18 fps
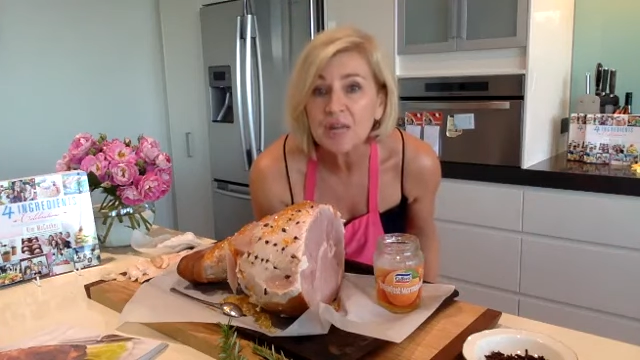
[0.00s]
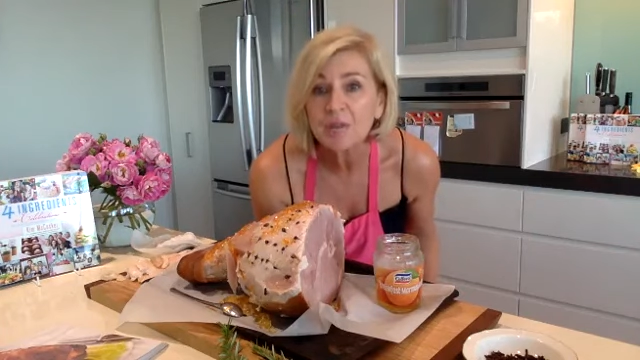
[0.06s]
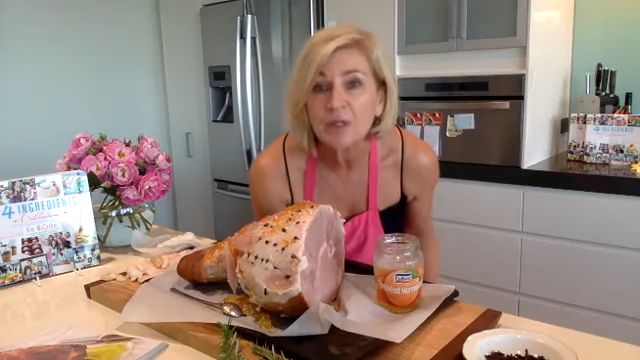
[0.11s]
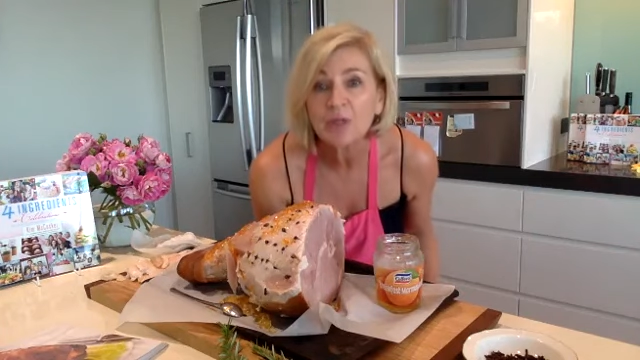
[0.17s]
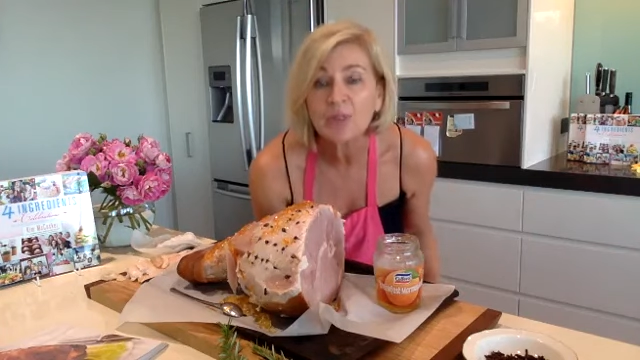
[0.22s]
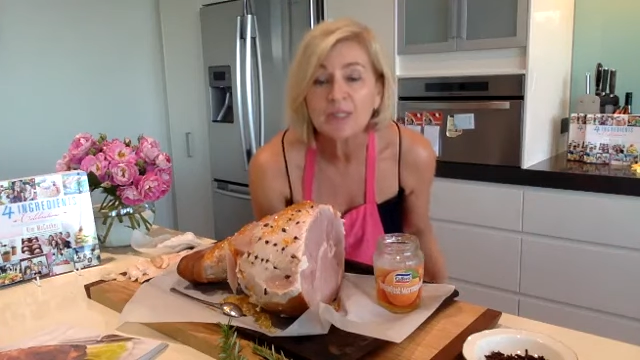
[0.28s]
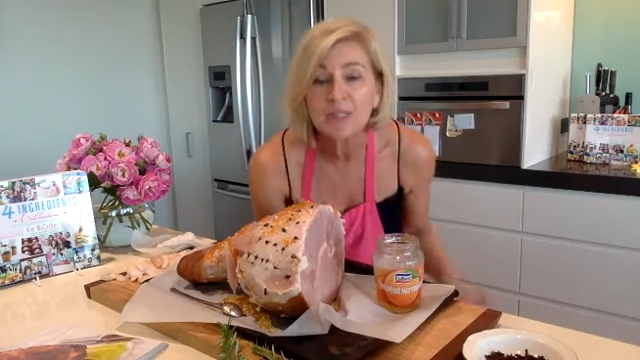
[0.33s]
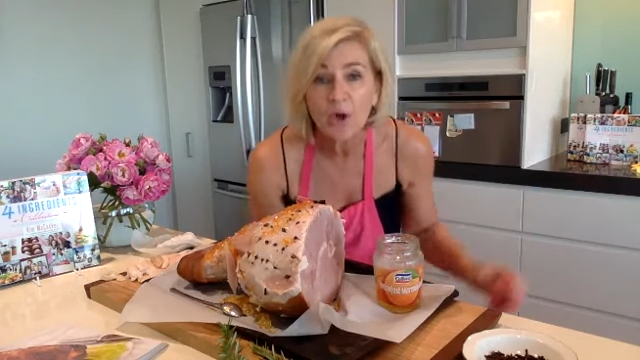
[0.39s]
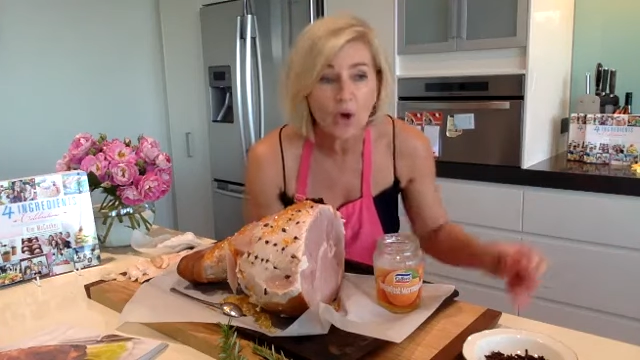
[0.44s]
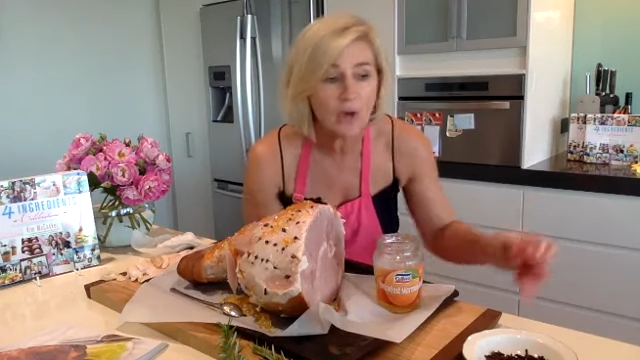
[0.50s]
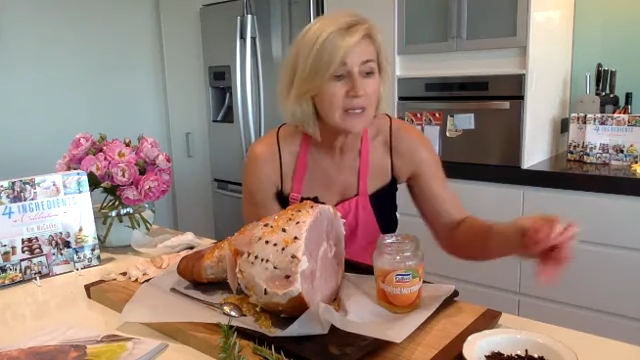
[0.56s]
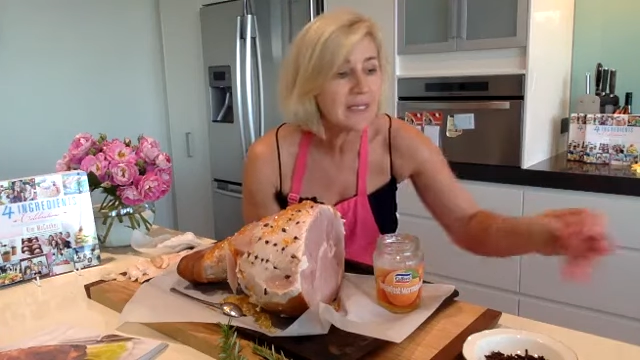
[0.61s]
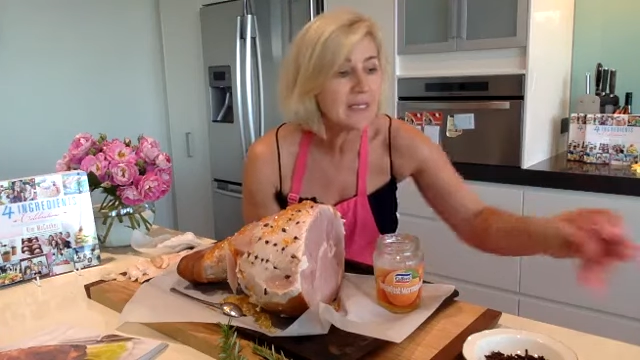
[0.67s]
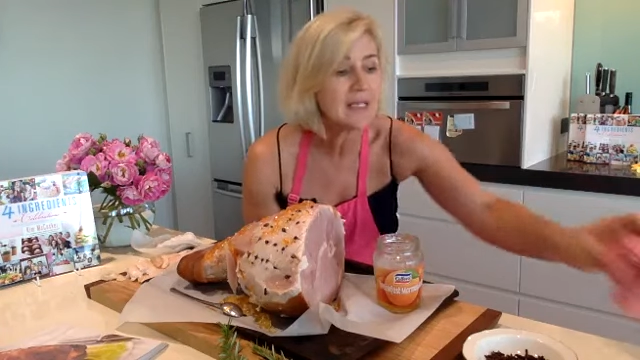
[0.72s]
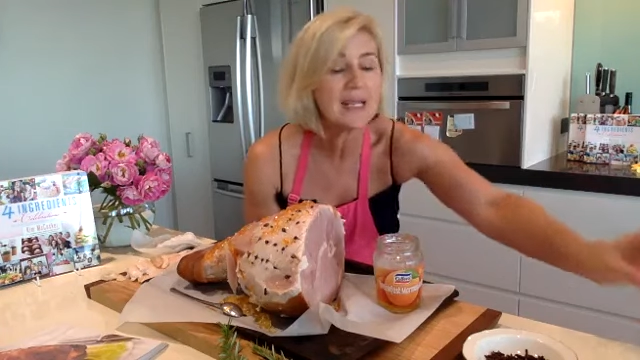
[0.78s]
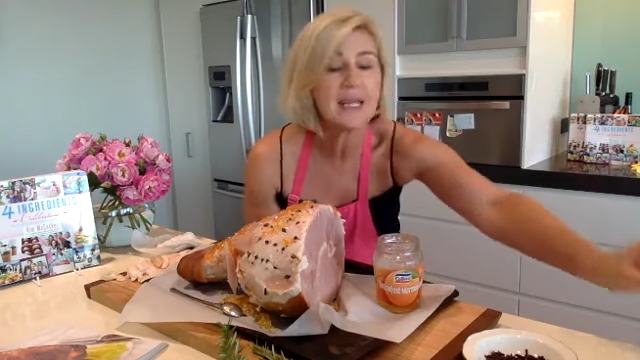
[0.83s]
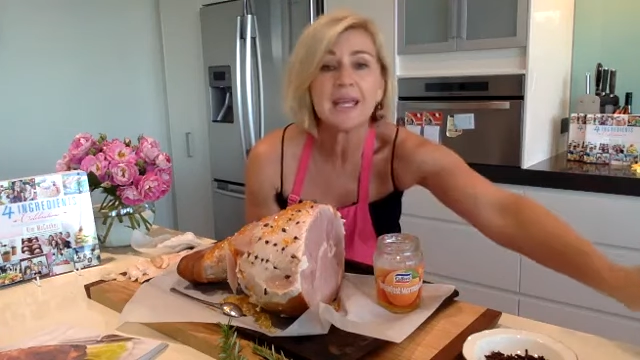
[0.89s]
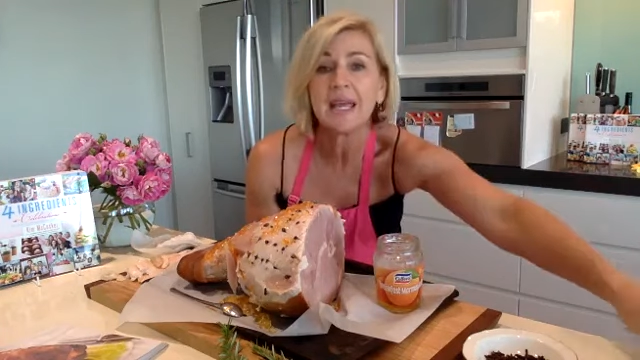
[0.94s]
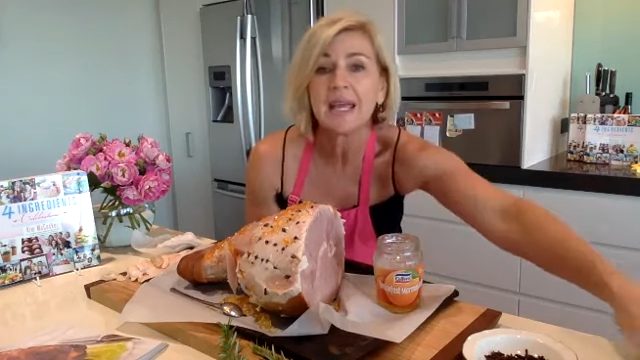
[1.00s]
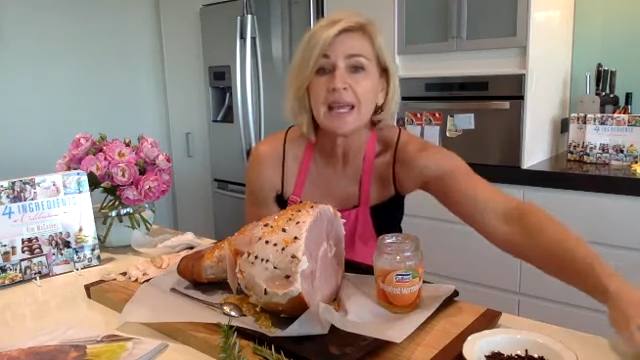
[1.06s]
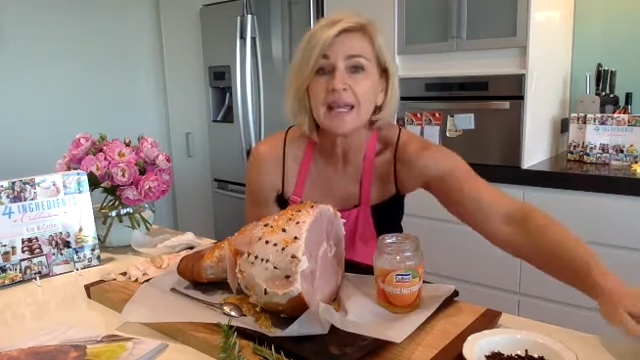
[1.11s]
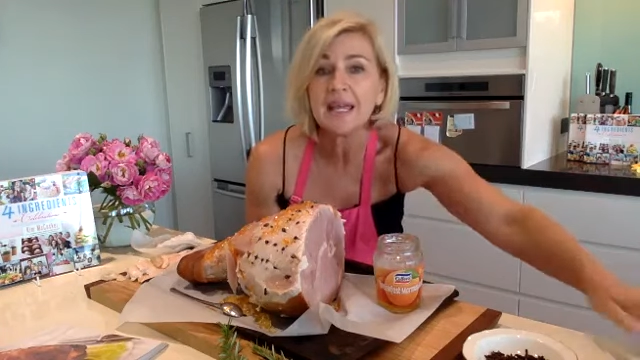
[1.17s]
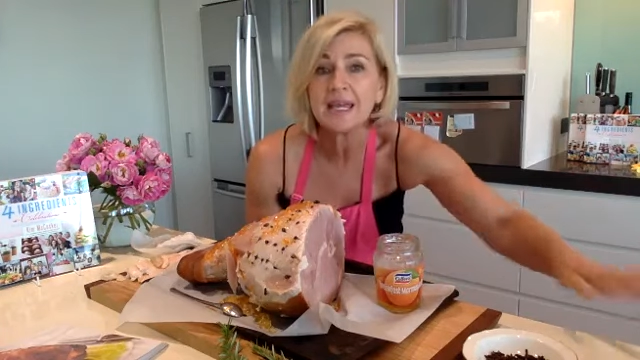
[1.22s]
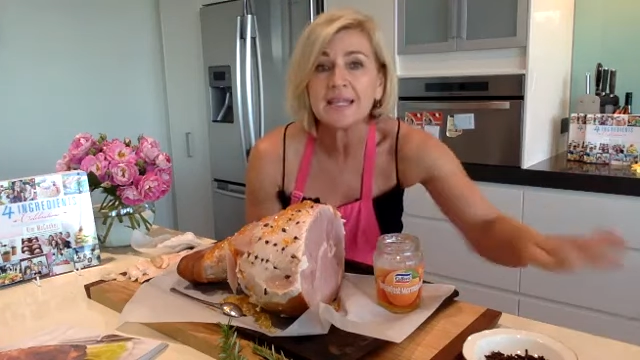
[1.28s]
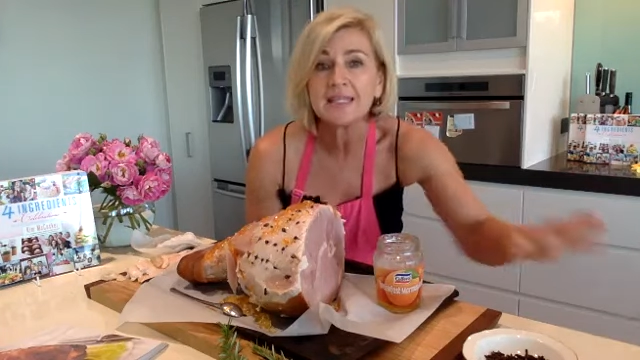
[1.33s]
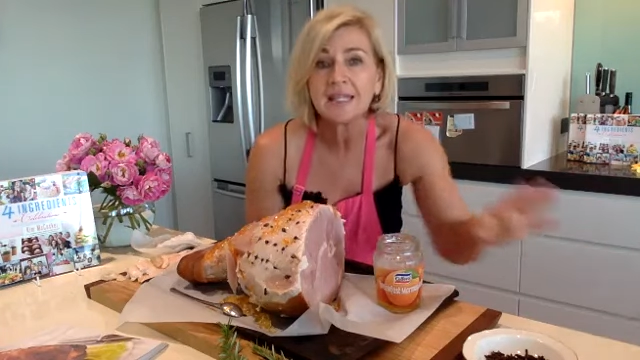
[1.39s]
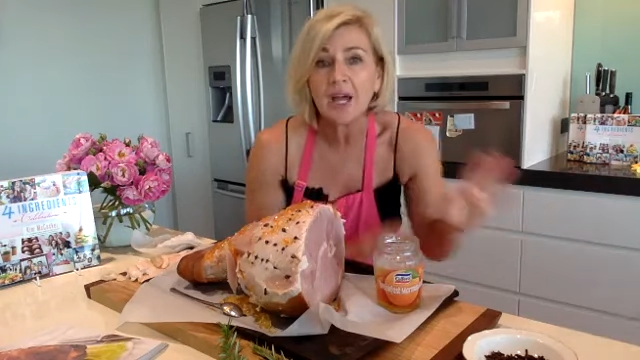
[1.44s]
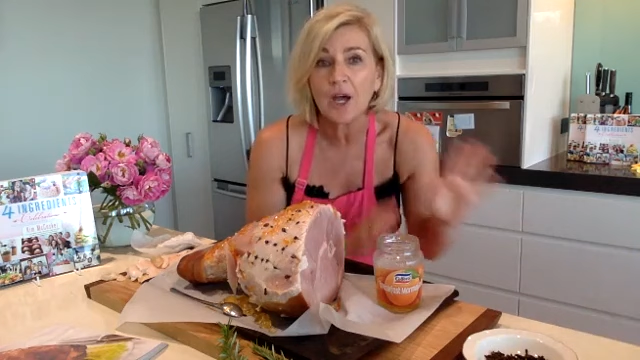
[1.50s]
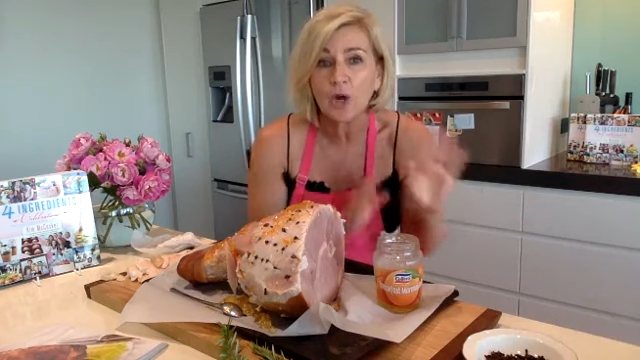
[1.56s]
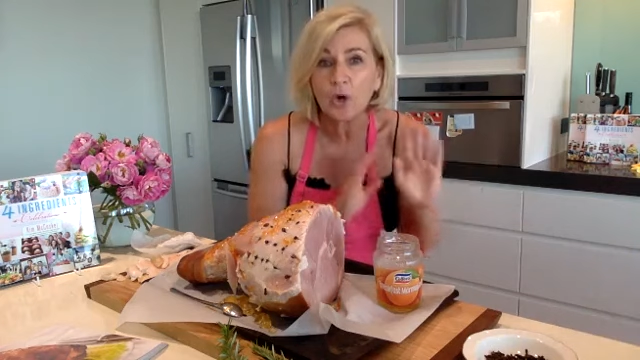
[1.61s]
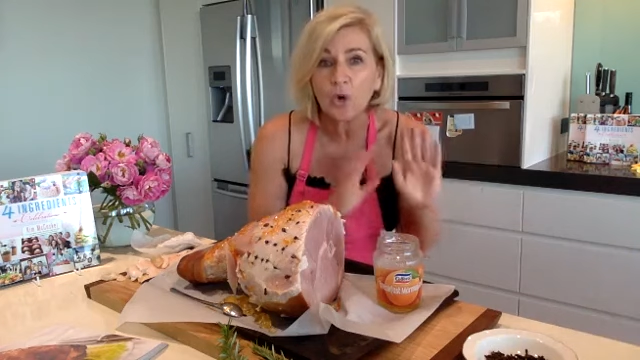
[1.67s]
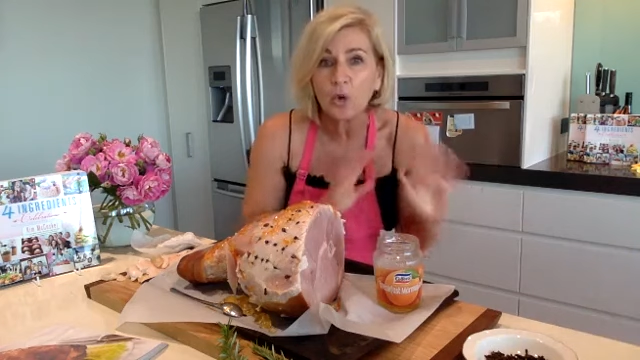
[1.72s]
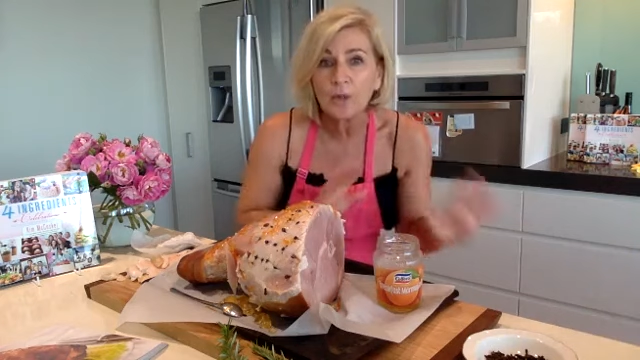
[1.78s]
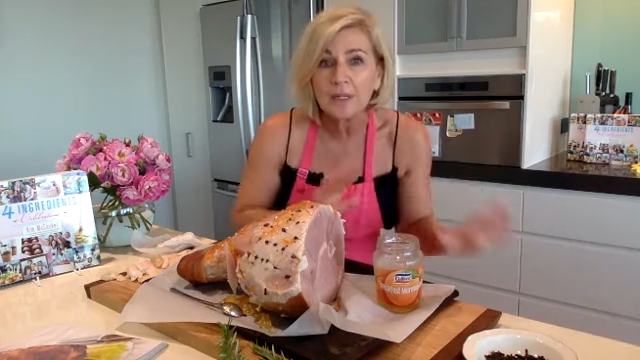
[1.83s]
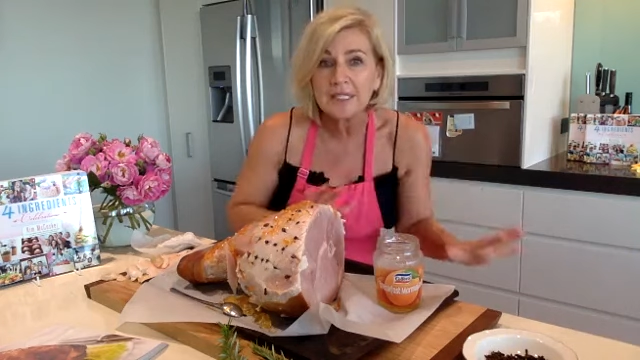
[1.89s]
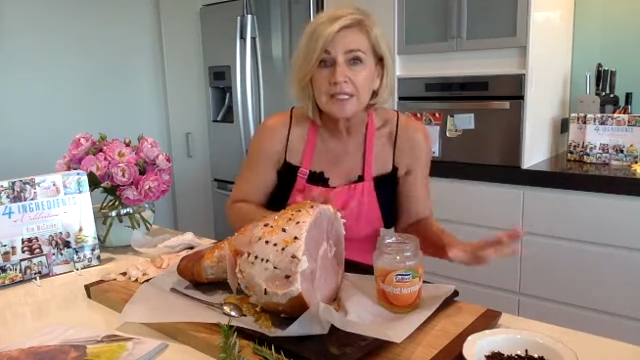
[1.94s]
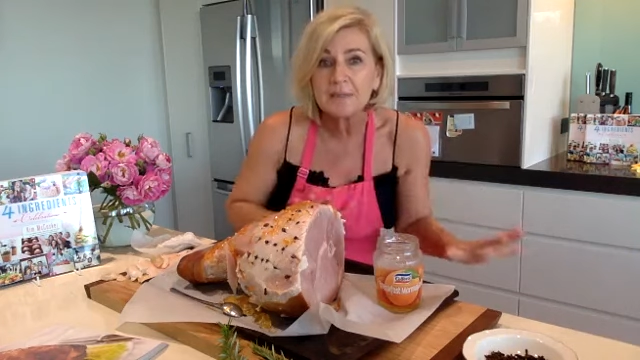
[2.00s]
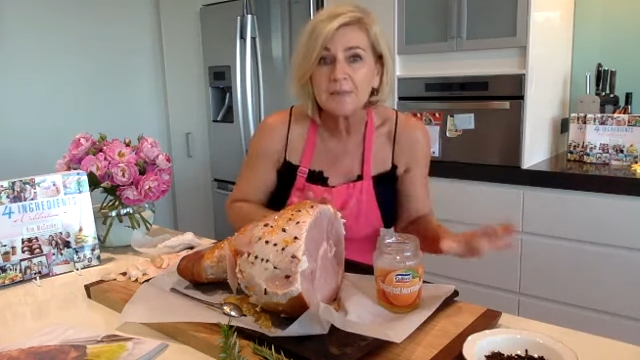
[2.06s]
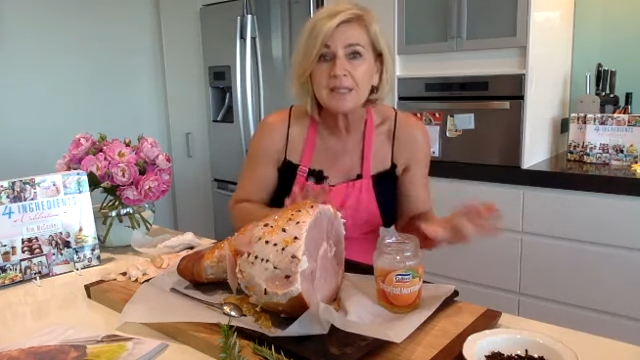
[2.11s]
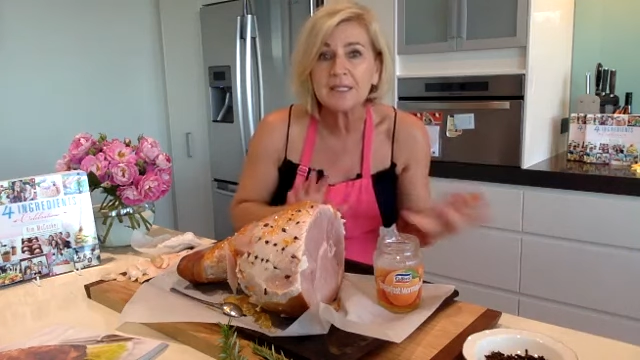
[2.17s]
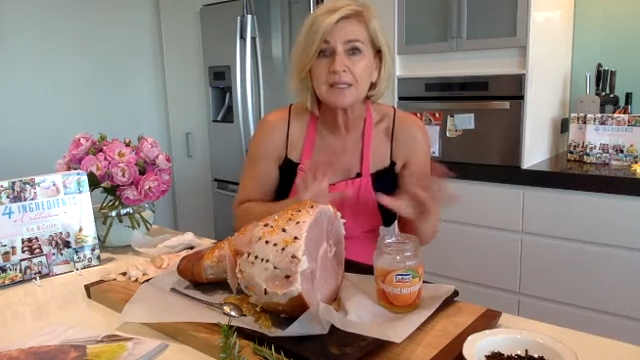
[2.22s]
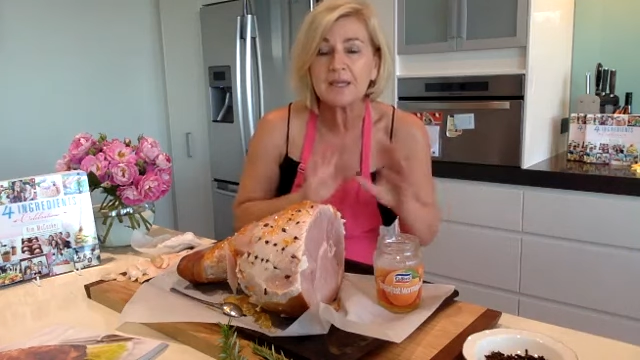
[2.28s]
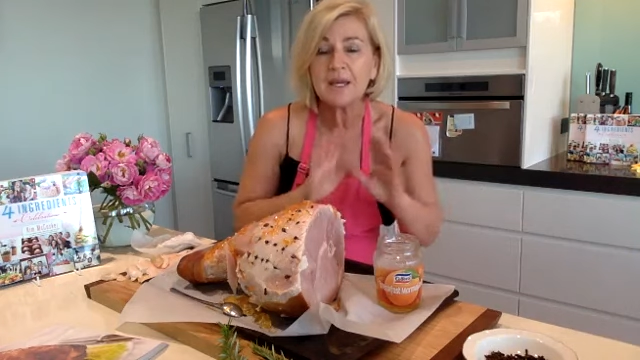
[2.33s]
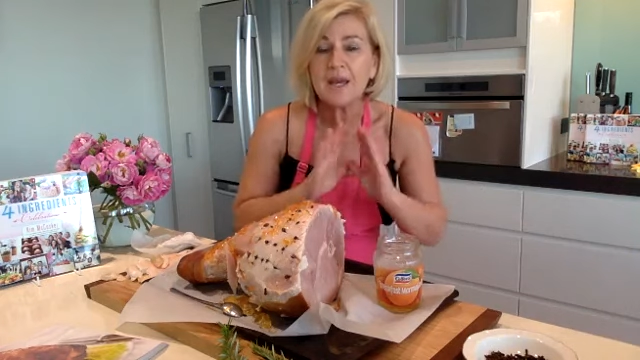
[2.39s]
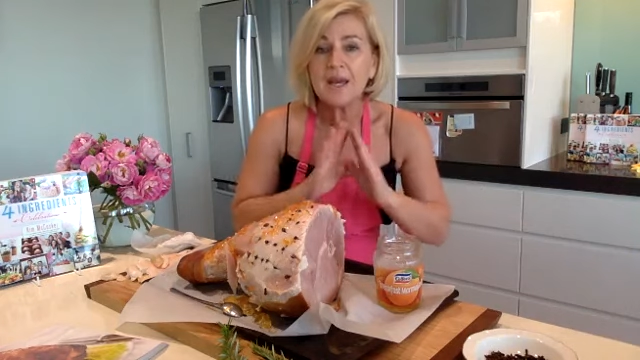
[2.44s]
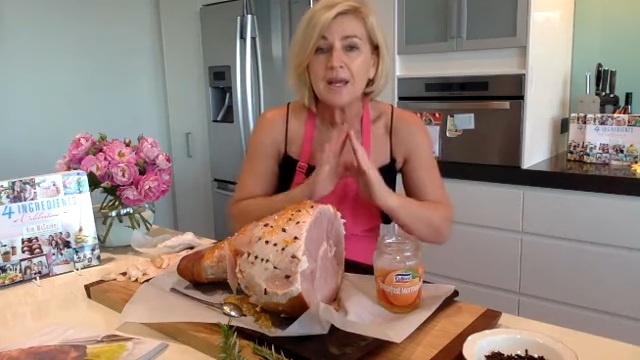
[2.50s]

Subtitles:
because honestly, it is a Christmas